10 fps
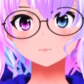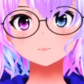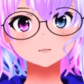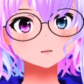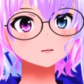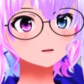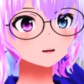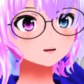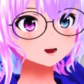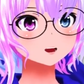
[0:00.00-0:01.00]
And the very
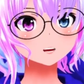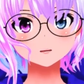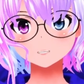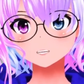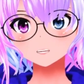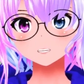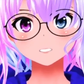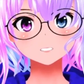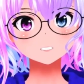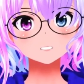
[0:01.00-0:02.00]
last thing that you're going to need
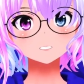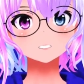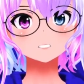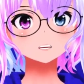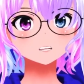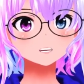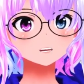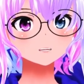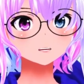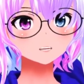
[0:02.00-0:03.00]
is the VRChat
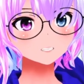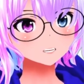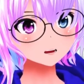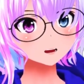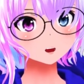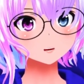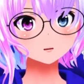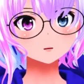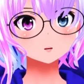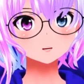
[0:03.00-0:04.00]
S D K. I'll put the
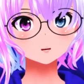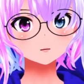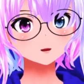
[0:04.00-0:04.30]
link down below.